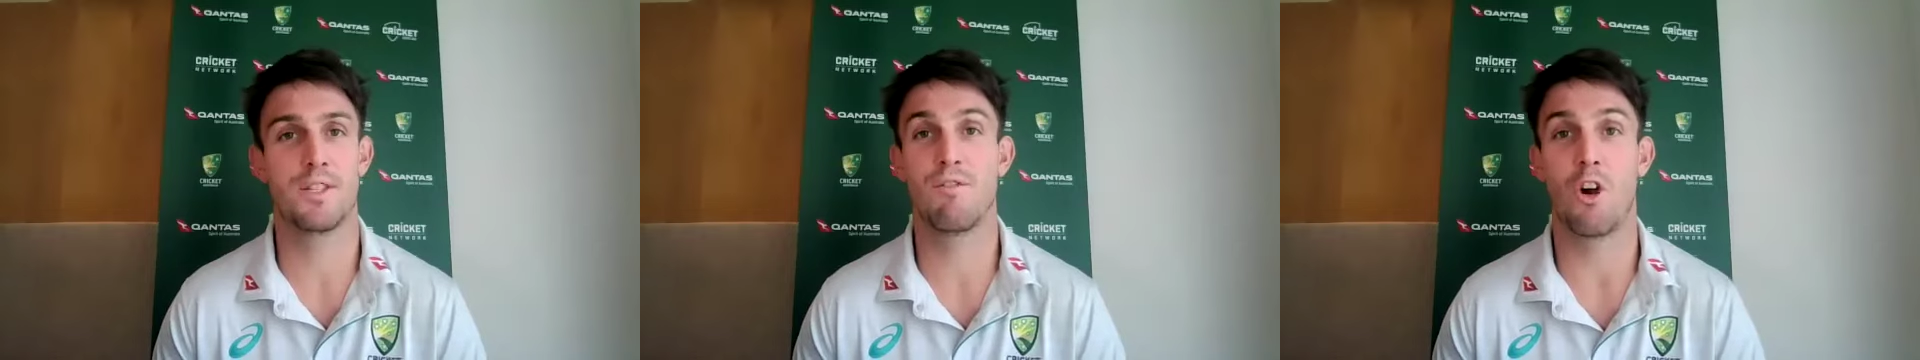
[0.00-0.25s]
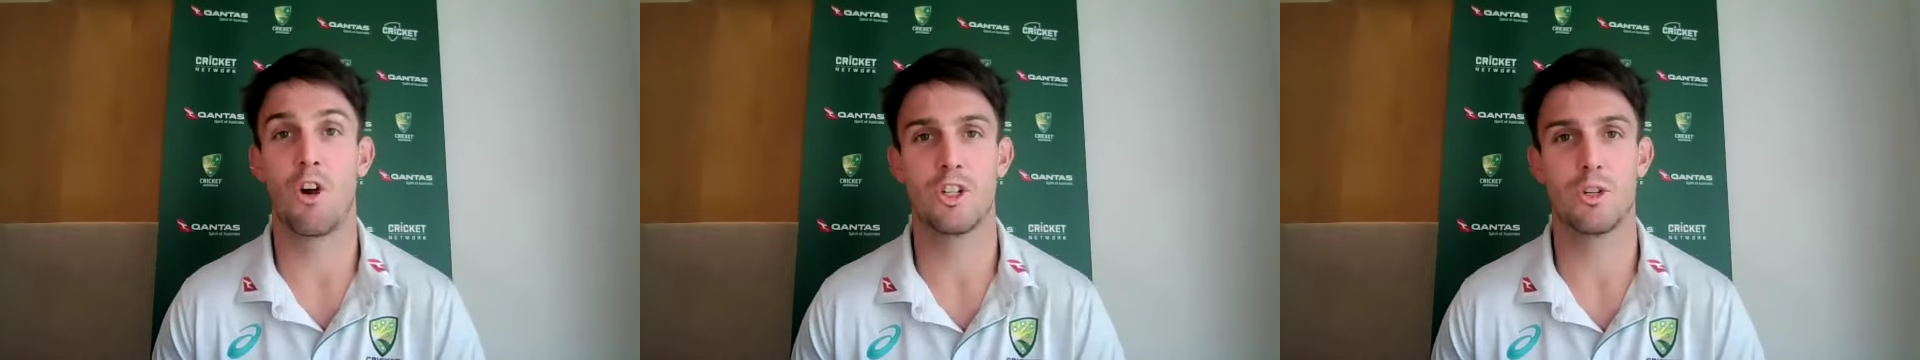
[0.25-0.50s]

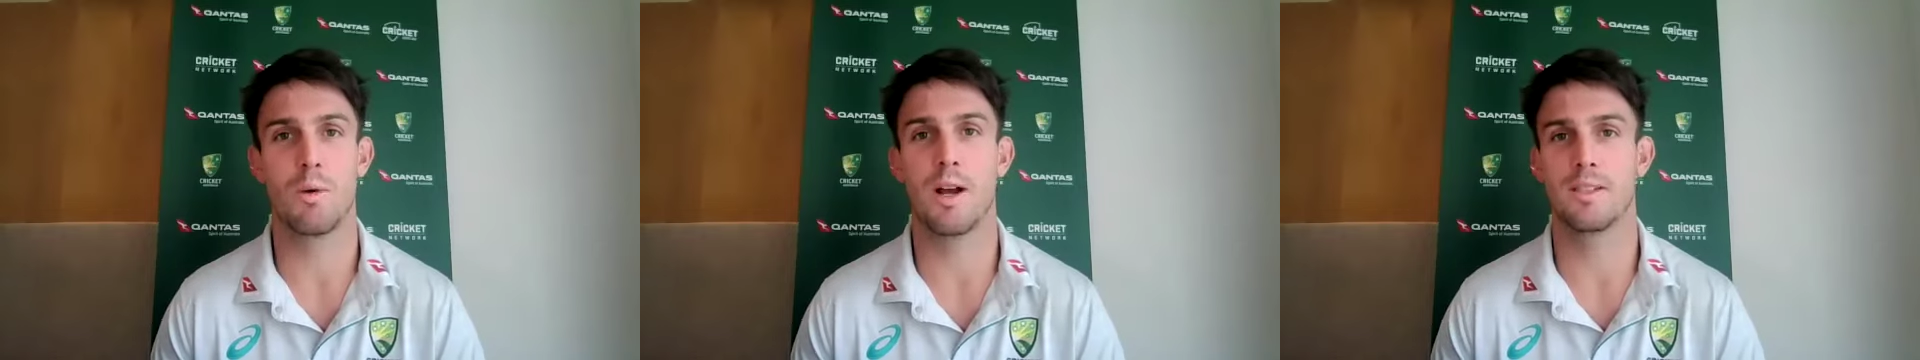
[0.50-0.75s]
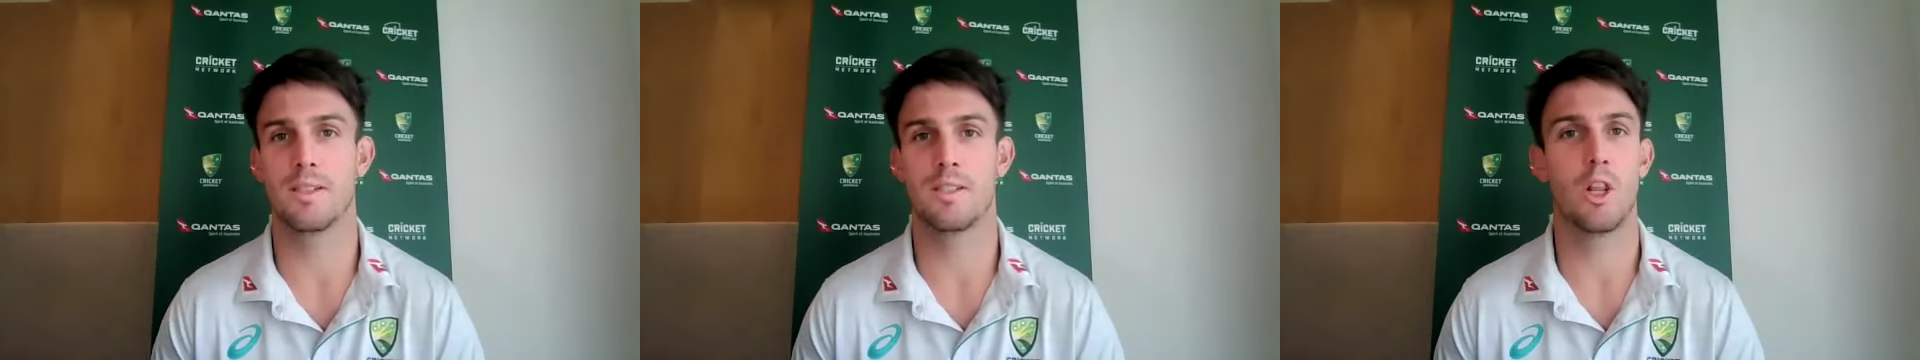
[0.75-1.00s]
foreign to
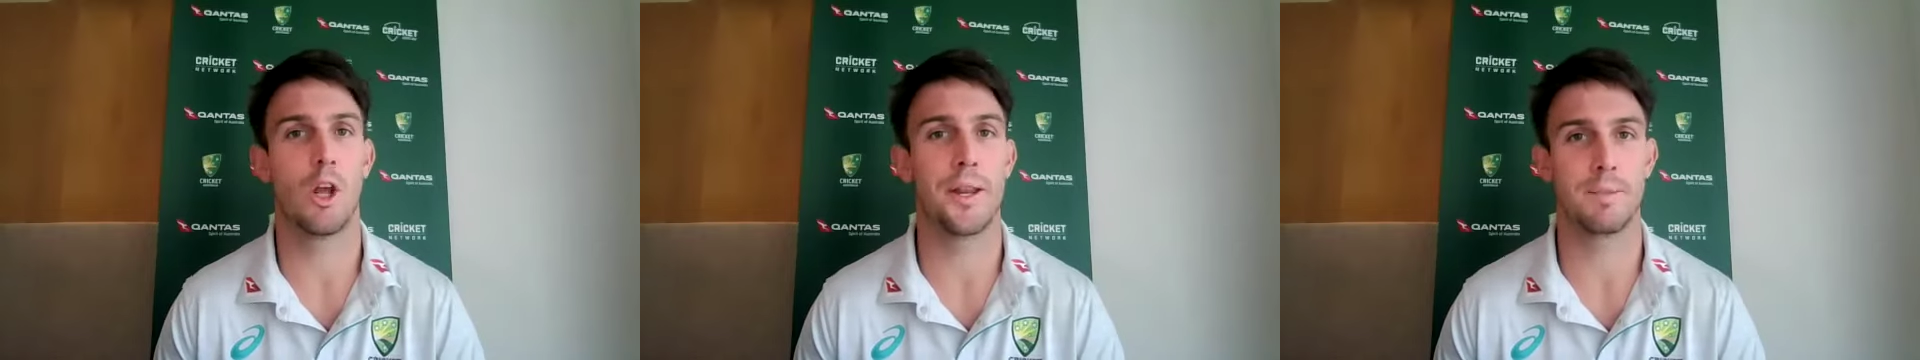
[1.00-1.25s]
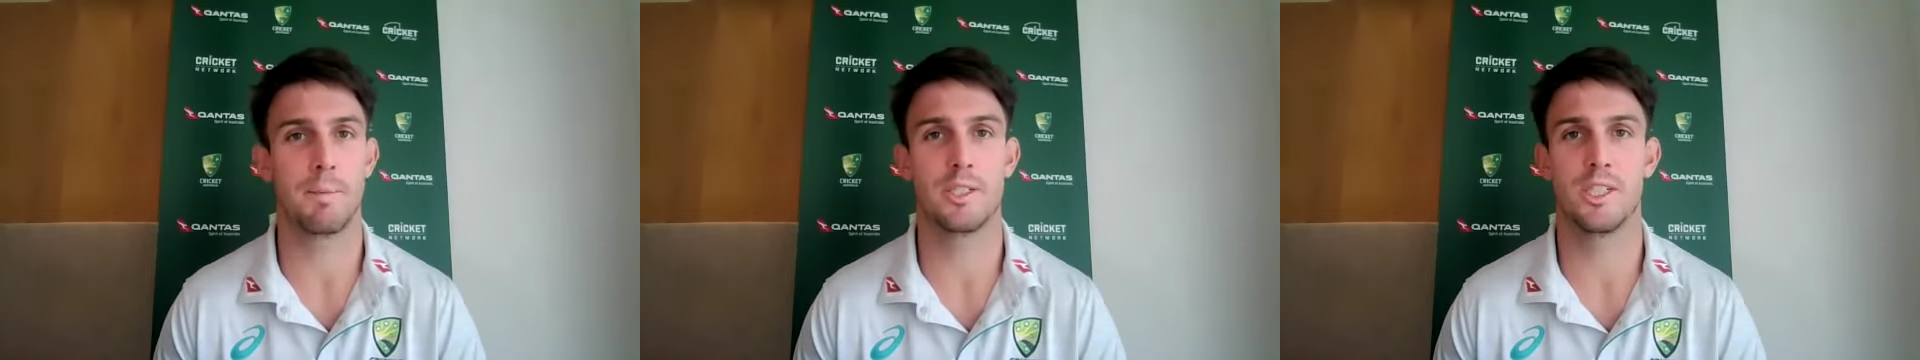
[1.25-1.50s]
us, so learning
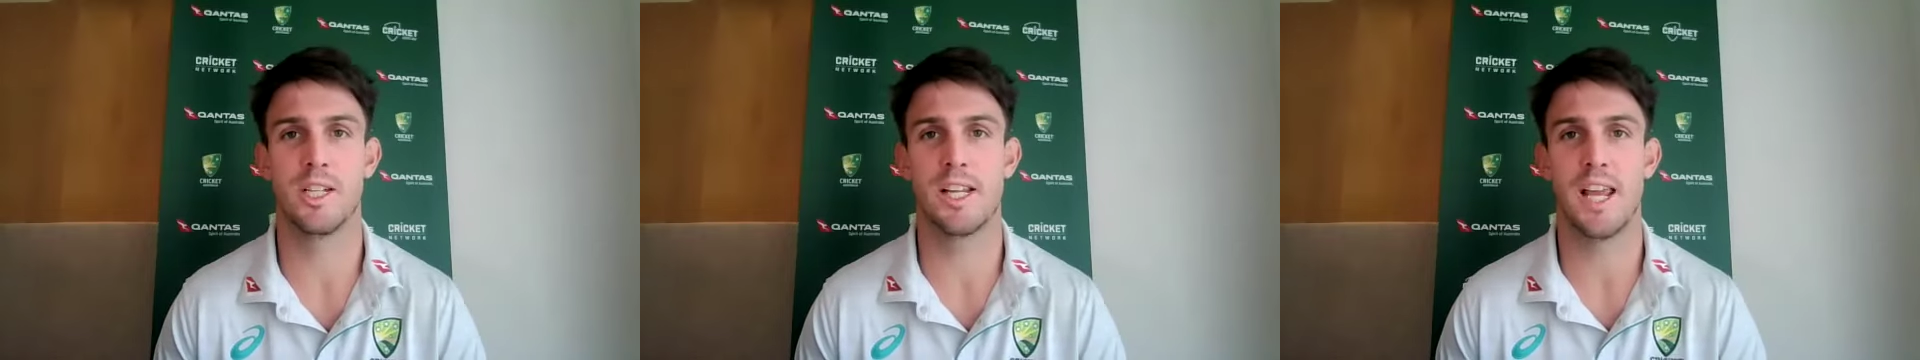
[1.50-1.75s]
as much as you